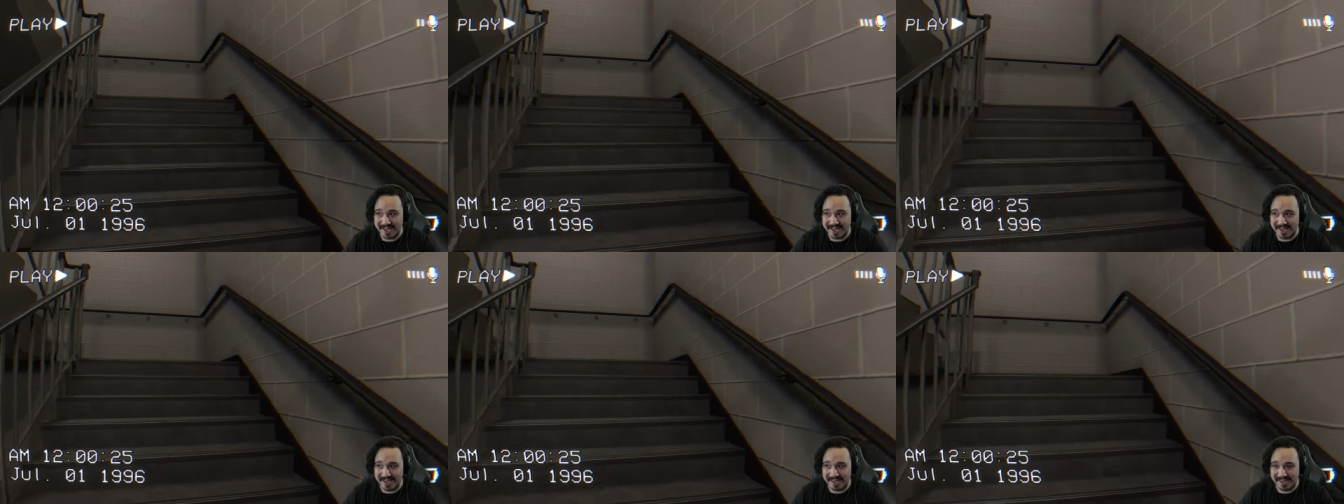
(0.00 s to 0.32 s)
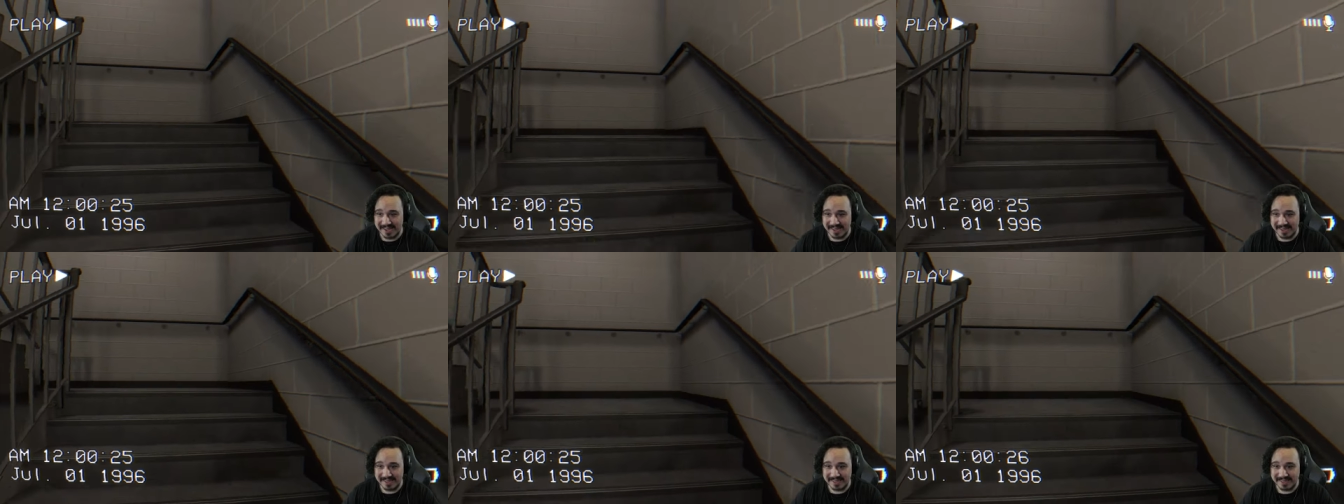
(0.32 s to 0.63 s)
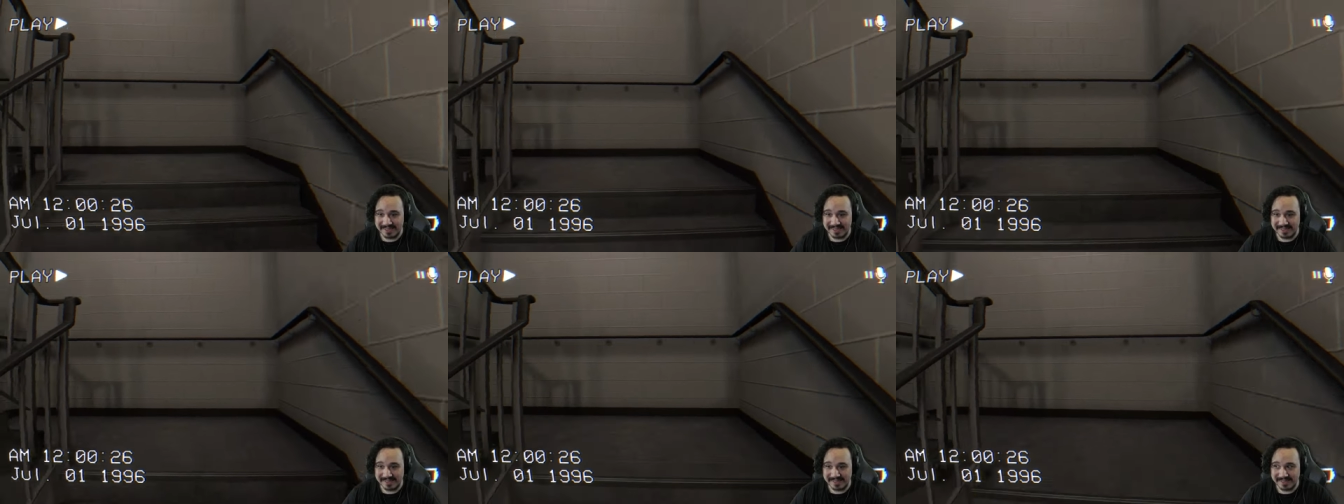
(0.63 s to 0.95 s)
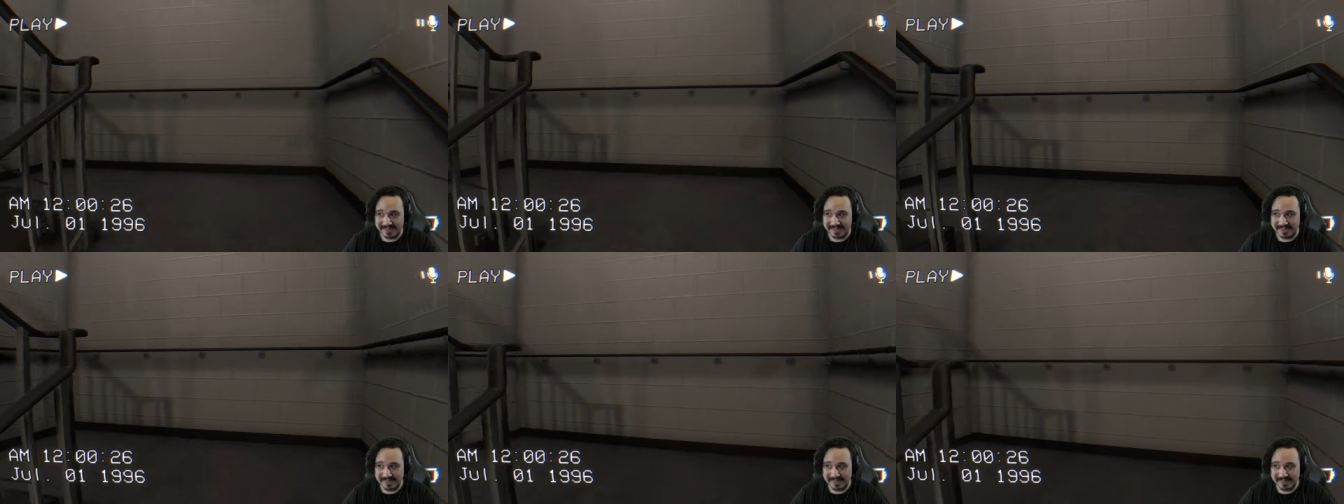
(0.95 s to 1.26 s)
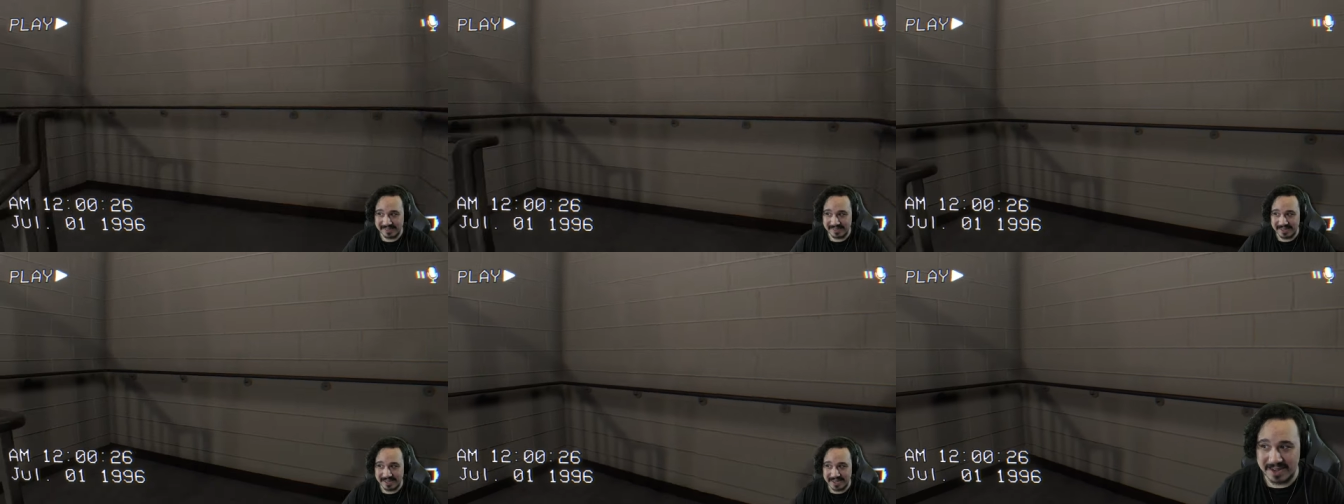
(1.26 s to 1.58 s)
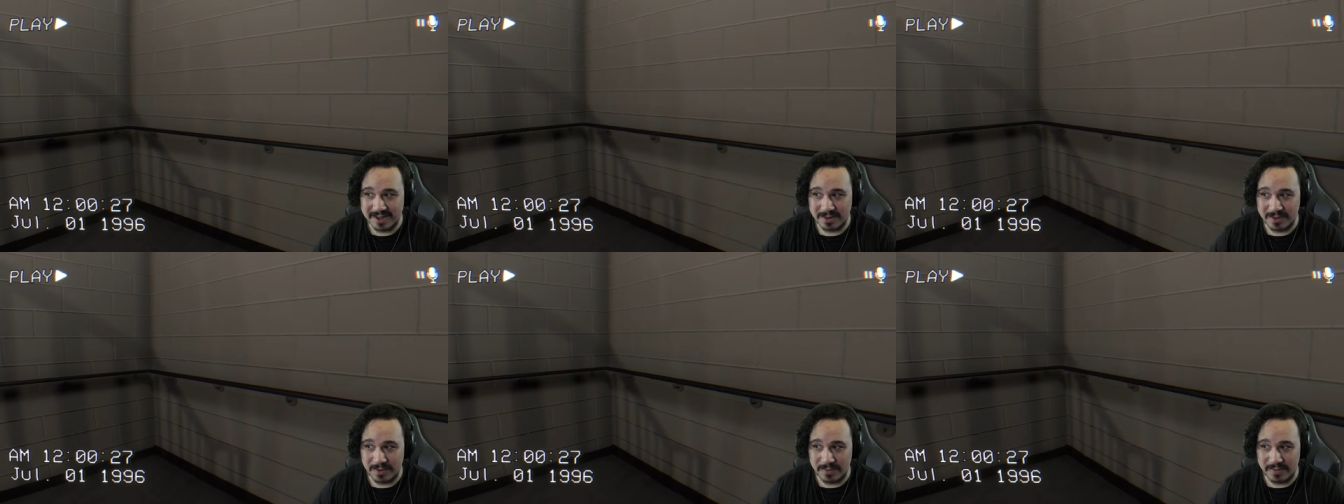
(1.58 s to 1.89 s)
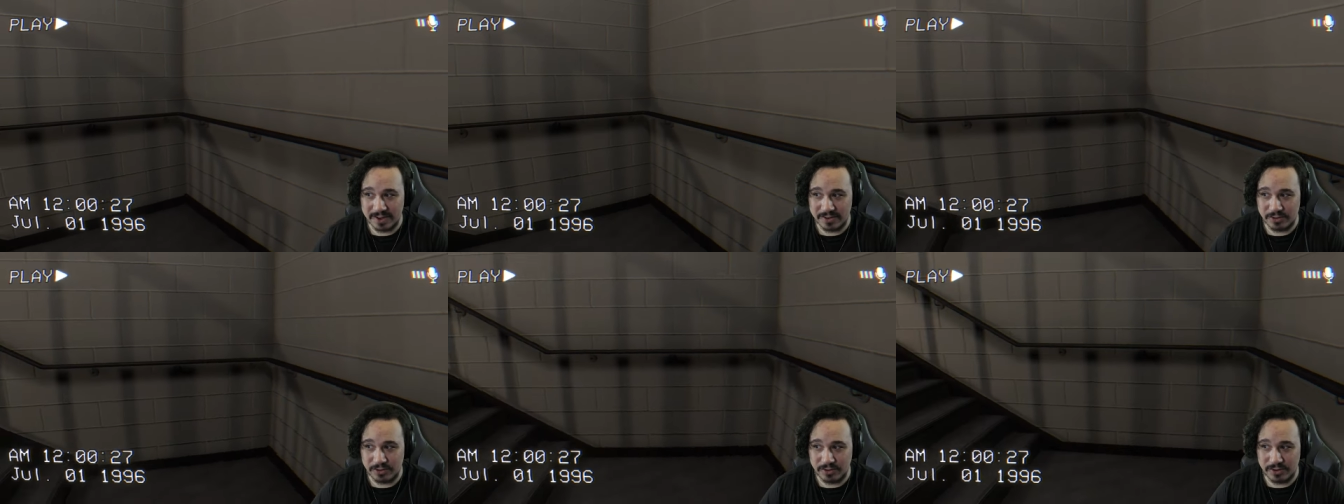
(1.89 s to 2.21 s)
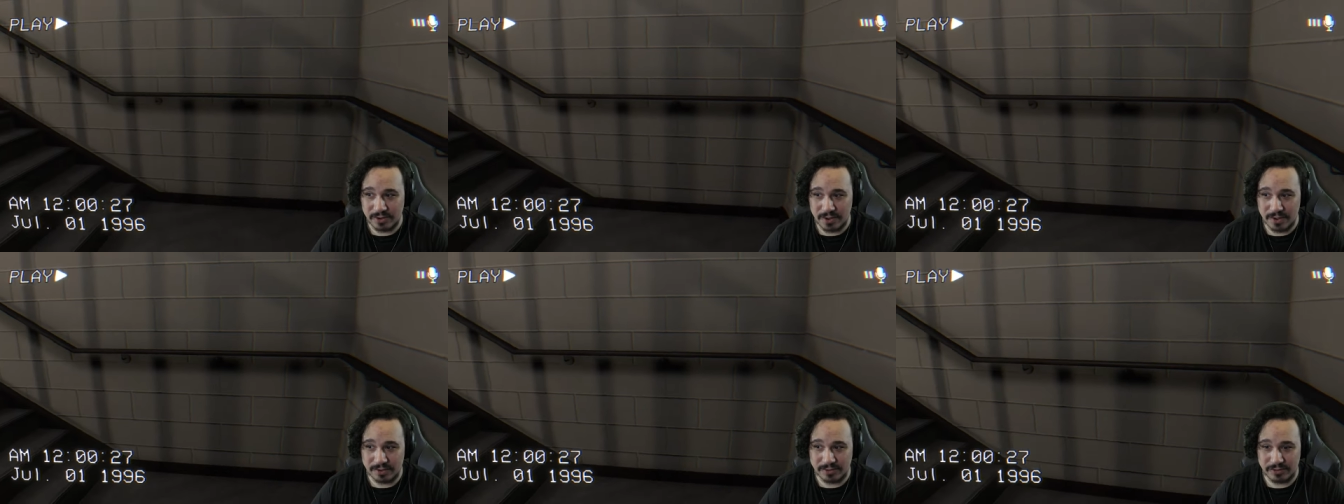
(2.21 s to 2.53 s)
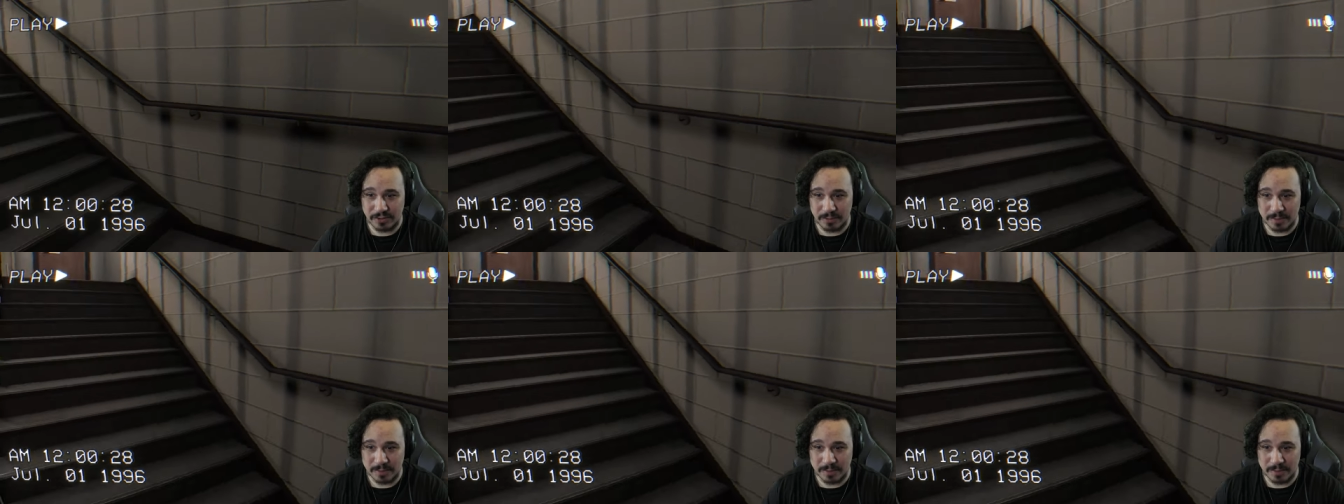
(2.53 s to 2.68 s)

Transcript: uh, I don't know if I should talk so